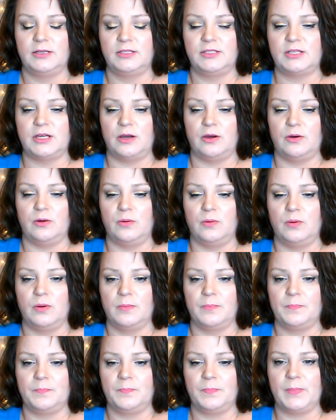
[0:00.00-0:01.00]

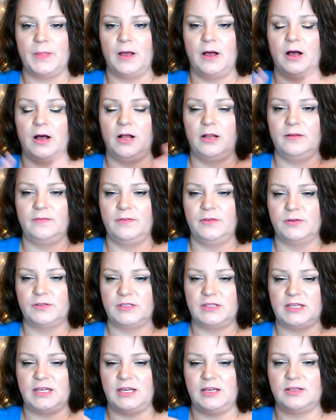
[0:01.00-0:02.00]
So all of
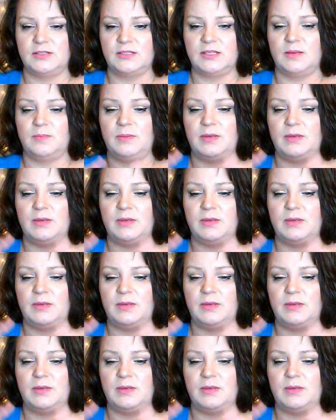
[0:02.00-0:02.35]
those things